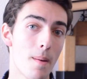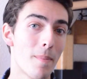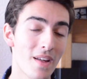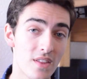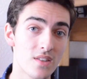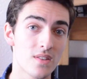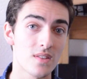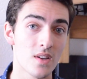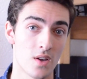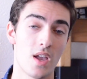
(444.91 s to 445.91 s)
by
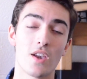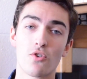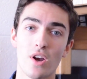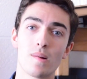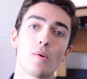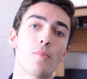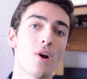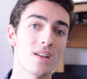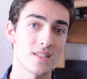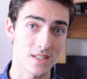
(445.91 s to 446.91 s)
these incredible
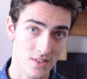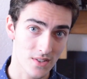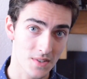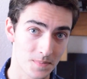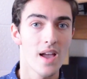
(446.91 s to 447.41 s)
processors.